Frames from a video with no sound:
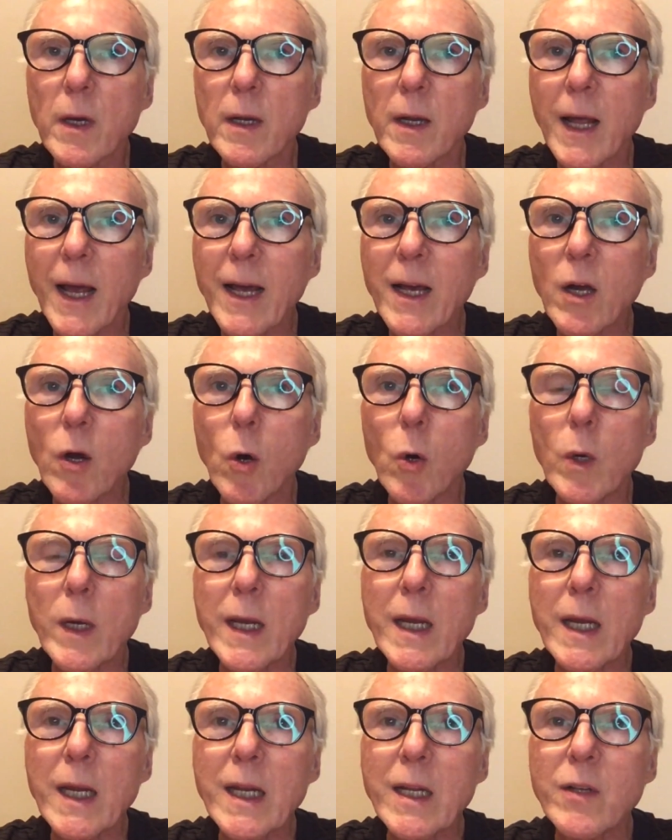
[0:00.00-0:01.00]
Echo
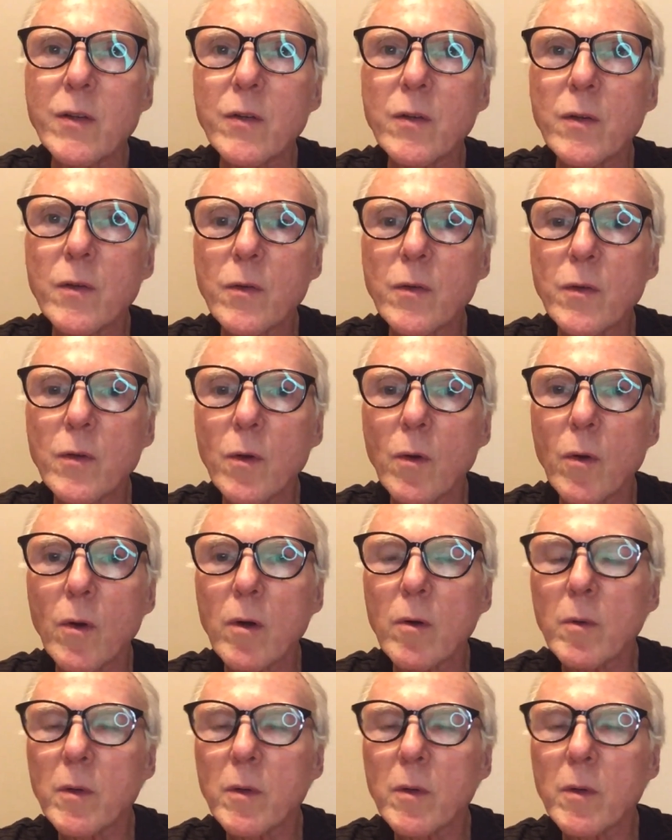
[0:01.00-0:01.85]
Eats store,